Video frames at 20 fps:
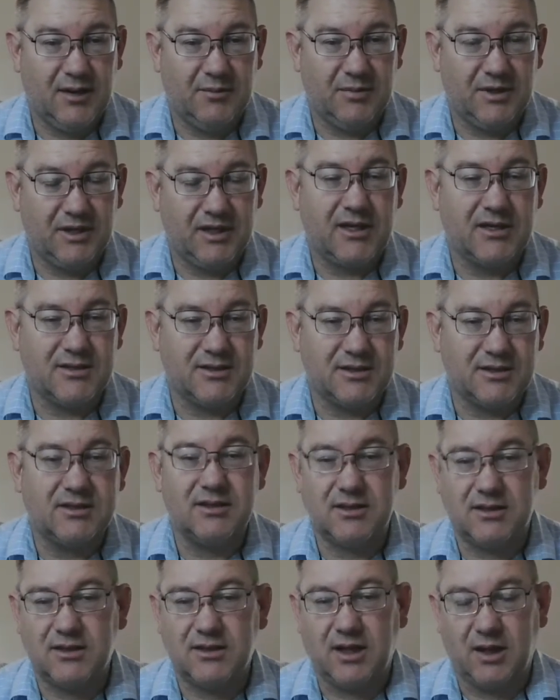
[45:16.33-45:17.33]
Because
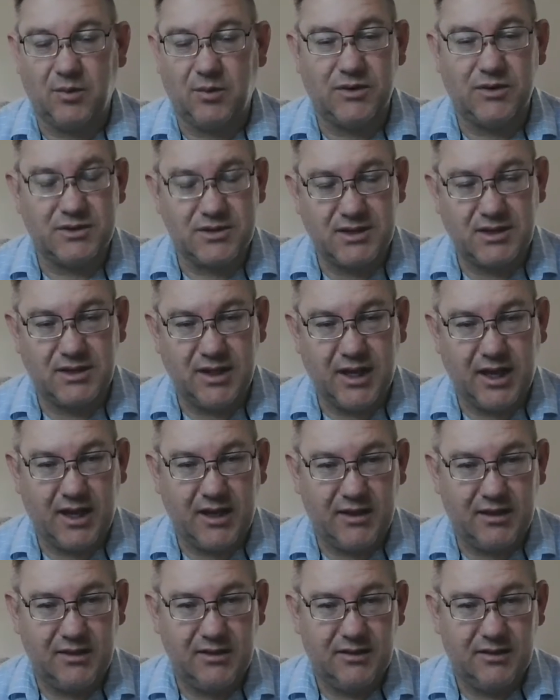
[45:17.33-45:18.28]
they will see that.